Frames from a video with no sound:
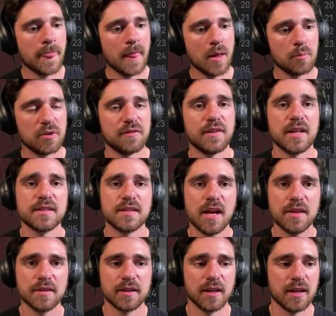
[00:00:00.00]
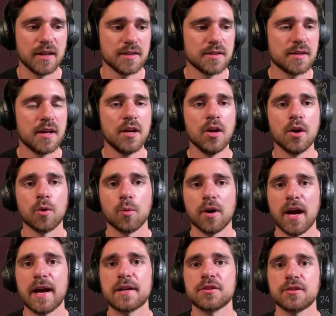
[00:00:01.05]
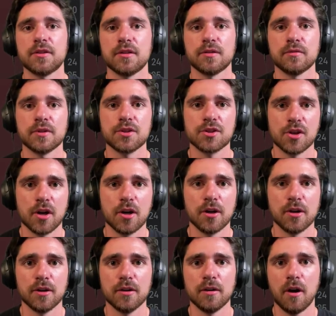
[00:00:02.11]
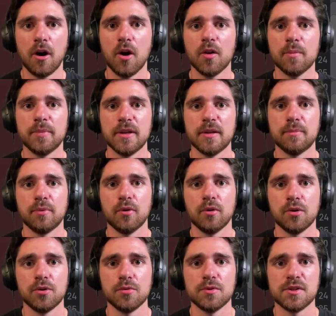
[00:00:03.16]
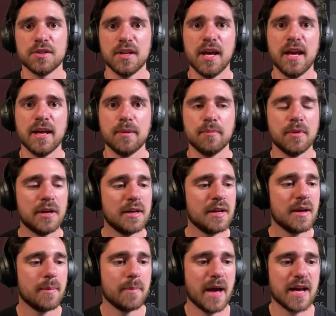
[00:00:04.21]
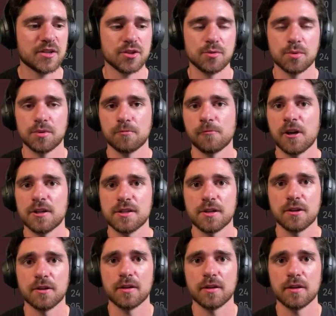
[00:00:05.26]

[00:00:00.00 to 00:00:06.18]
but if that's not the case, we're actually going to return all the people whose name matches with the criteria